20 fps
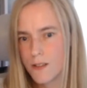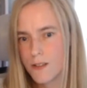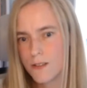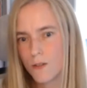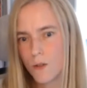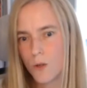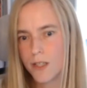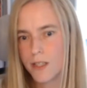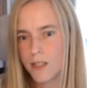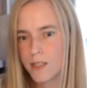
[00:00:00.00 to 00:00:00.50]

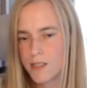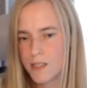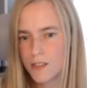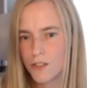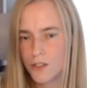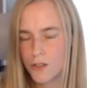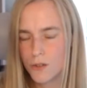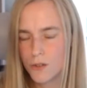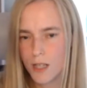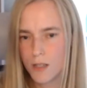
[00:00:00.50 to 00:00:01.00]
quite easy to
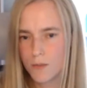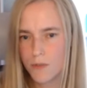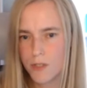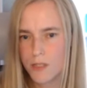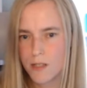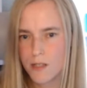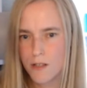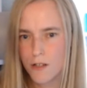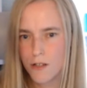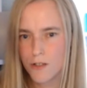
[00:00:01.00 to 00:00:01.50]
do that
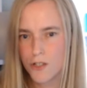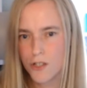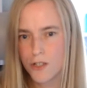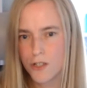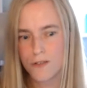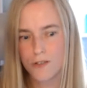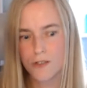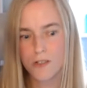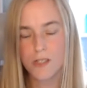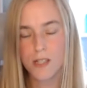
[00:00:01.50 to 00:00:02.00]
research.
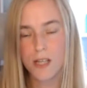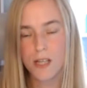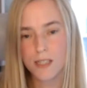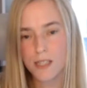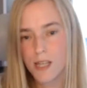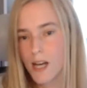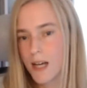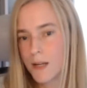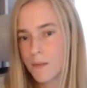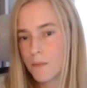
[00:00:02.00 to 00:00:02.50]
It does take
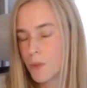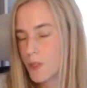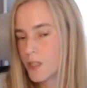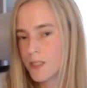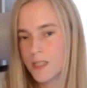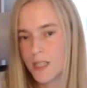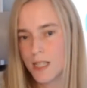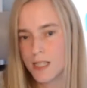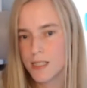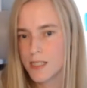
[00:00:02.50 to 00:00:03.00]
time, but it
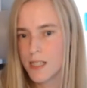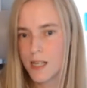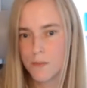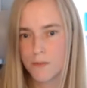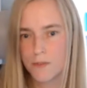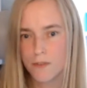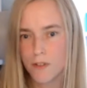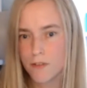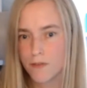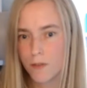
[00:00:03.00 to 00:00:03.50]
takes time
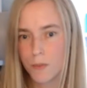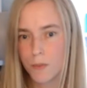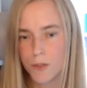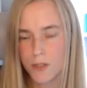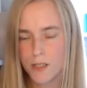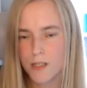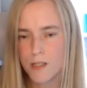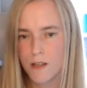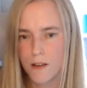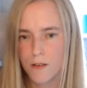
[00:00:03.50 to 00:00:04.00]
for
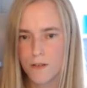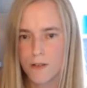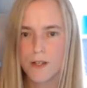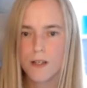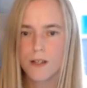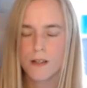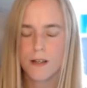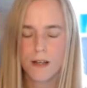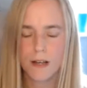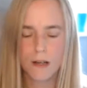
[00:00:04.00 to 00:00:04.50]
everybody. So
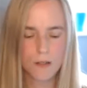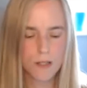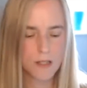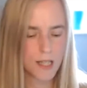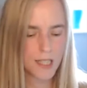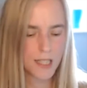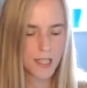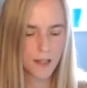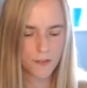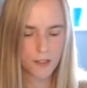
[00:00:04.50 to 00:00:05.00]
I would say
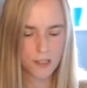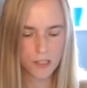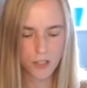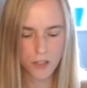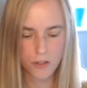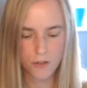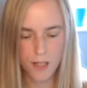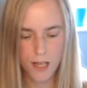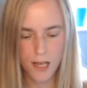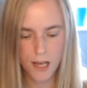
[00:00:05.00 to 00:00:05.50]
definitely
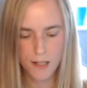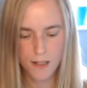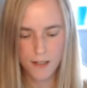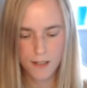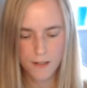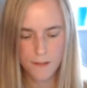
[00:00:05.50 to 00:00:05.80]
do that.